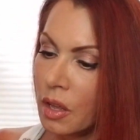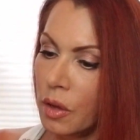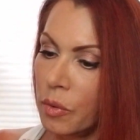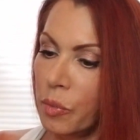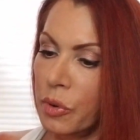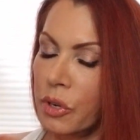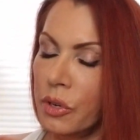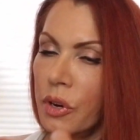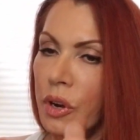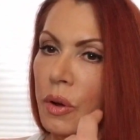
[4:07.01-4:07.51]

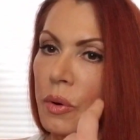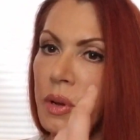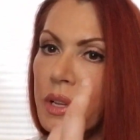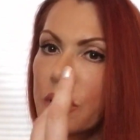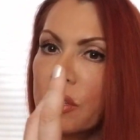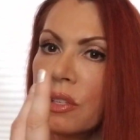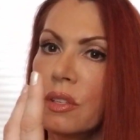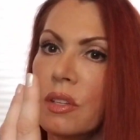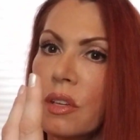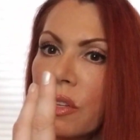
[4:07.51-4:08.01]
We don't know
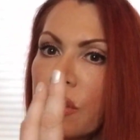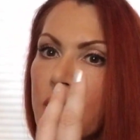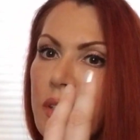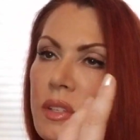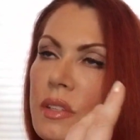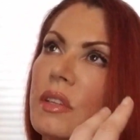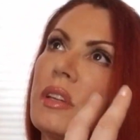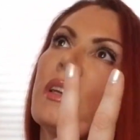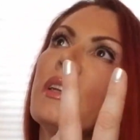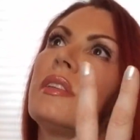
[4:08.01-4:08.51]

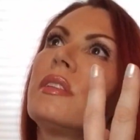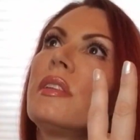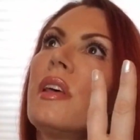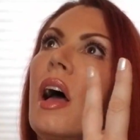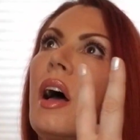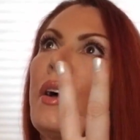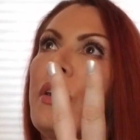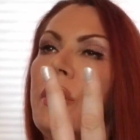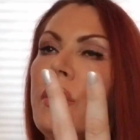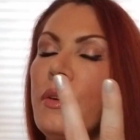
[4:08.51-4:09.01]
it's
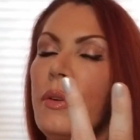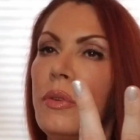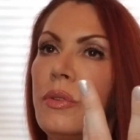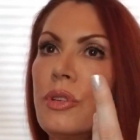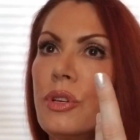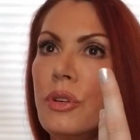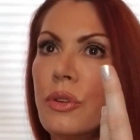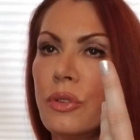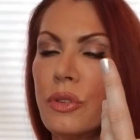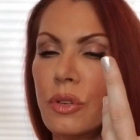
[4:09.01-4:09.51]
how you
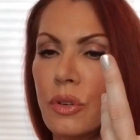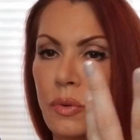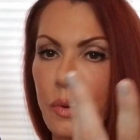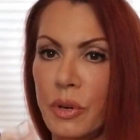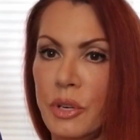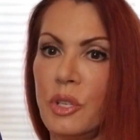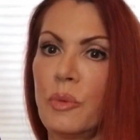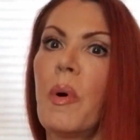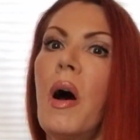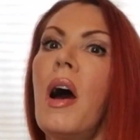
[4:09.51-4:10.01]
choose to
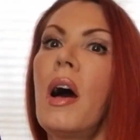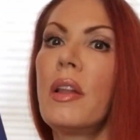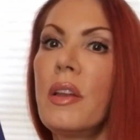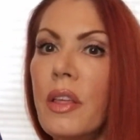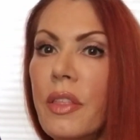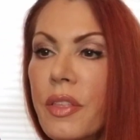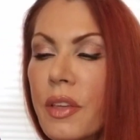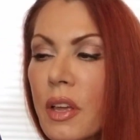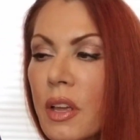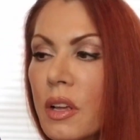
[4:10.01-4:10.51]
respond to
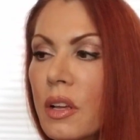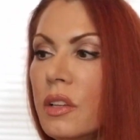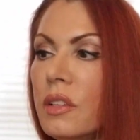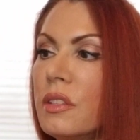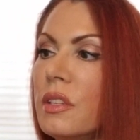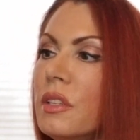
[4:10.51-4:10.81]
things.